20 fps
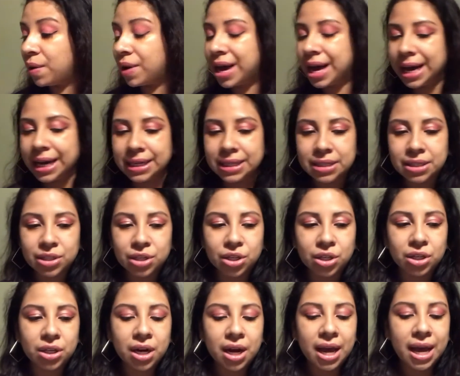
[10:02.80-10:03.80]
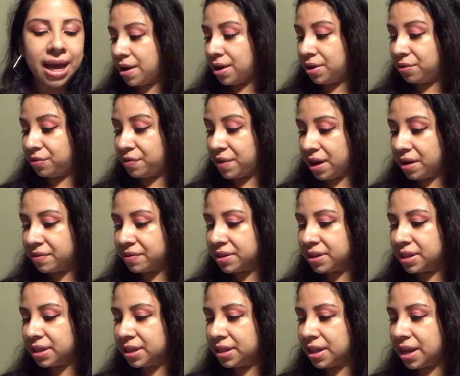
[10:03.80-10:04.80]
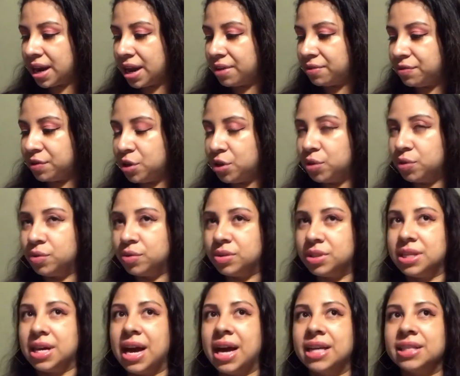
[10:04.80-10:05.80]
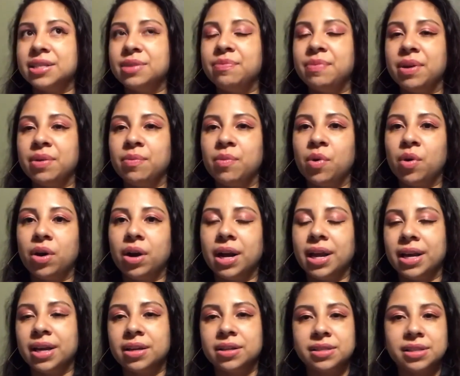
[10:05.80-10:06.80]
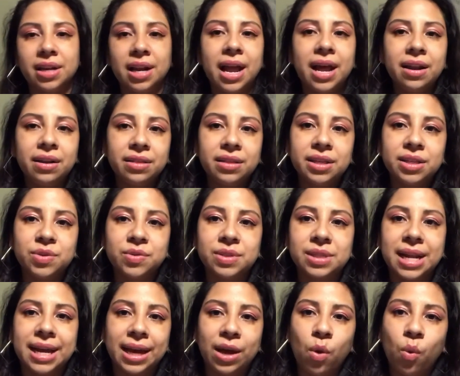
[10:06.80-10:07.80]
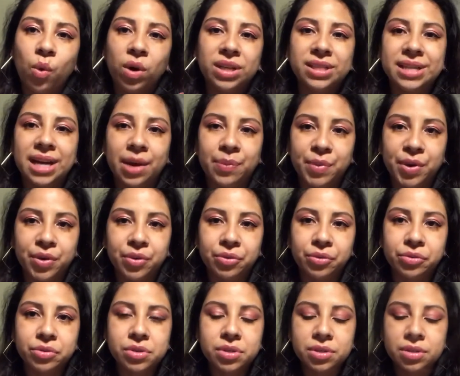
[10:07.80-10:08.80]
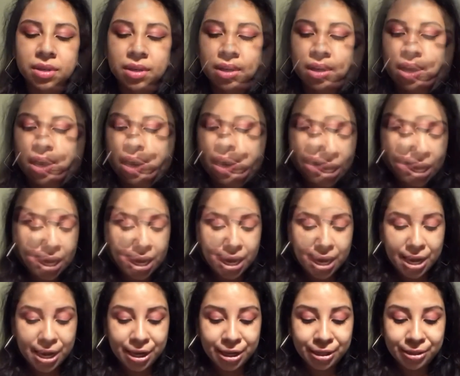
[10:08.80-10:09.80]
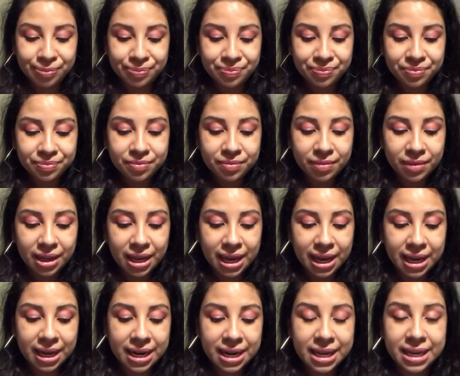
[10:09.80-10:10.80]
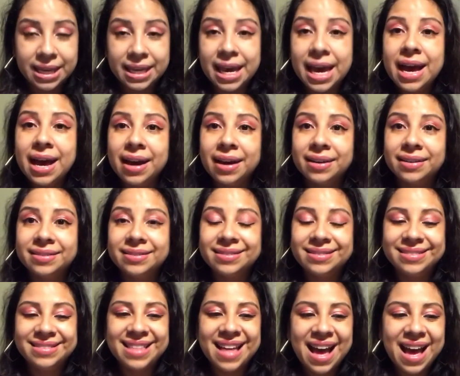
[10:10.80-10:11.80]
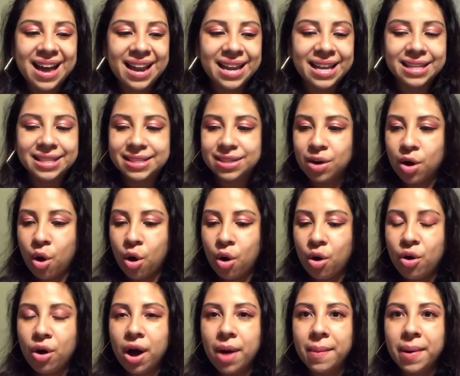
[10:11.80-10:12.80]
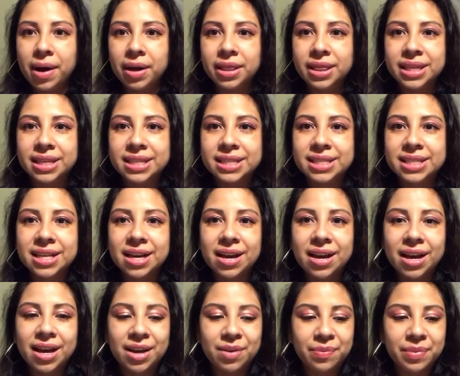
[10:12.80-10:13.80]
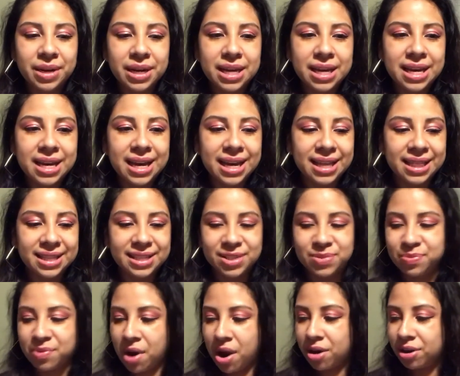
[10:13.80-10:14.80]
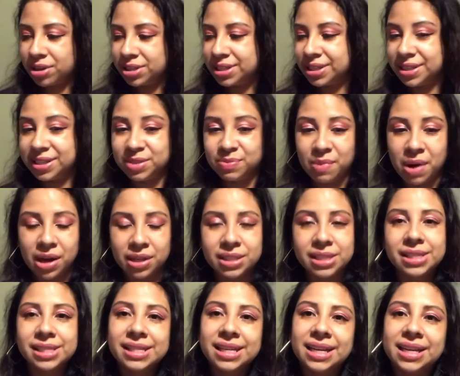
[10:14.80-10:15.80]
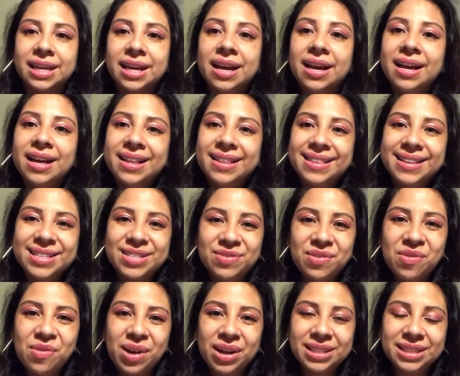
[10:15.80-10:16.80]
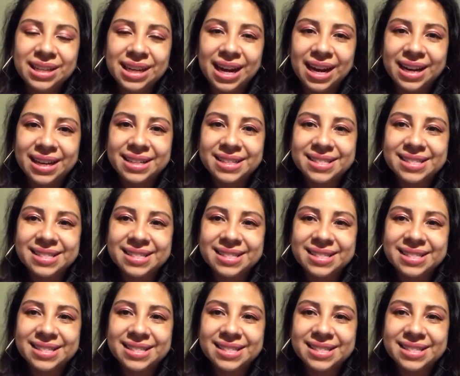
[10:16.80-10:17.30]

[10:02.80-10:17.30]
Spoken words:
Kinder. Out of everything that I've used, there hasn't been more, like, because a lot of things was like a one-time use. And yeah, that it's all about this company and these products and these boxes. And thanks for watching, guys.